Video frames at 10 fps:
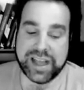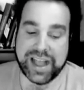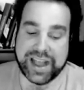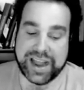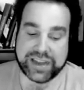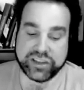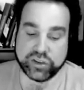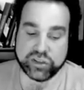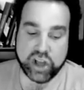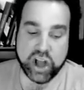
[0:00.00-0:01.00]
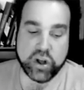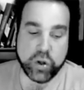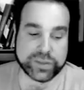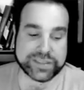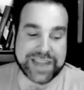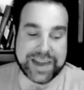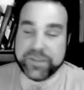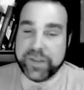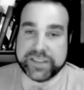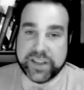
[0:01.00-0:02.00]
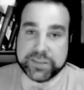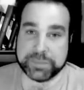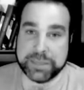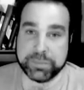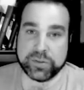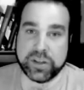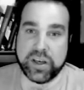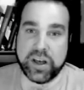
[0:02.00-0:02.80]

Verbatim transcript: And, and you're not called to sacrifice other people on,